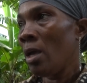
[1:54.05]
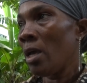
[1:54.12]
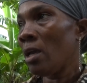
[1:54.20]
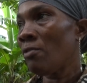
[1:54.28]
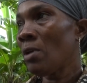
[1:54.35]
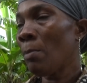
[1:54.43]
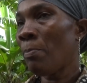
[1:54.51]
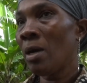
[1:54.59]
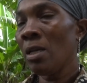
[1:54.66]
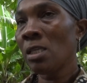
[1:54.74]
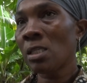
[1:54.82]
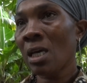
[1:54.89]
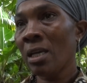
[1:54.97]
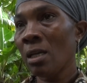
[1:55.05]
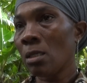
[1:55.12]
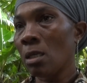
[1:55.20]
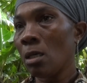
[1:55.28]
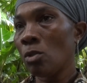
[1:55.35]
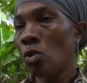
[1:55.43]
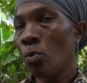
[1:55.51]
If the police cannot
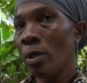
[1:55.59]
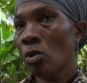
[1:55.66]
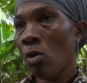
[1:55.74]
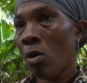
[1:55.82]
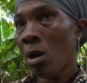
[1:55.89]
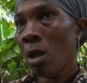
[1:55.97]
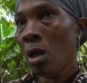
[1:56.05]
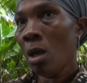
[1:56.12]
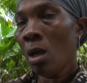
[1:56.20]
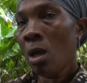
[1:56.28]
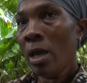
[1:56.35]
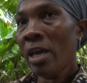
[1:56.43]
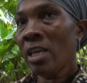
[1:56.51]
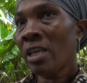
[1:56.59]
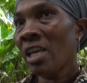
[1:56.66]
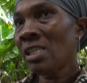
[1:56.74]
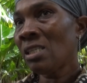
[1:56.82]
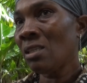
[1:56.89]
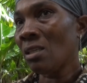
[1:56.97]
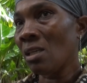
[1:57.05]
do it all,
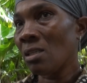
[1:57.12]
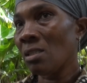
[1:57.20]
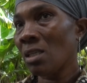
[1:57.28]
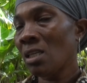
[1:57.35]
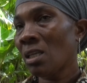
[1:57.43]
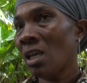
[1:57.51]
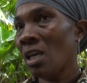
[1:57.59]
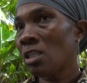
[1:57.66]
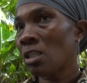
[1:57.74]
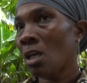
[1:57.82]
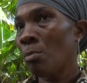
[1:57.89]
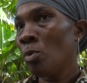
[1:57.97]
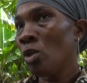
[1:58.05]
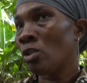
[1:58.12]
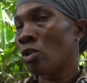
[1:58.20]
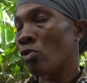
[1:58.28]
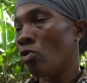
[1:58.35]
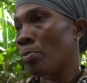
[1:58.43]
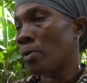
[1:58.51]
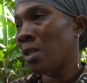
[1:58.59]
engage citizens, engage community
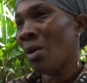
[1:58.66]
groups.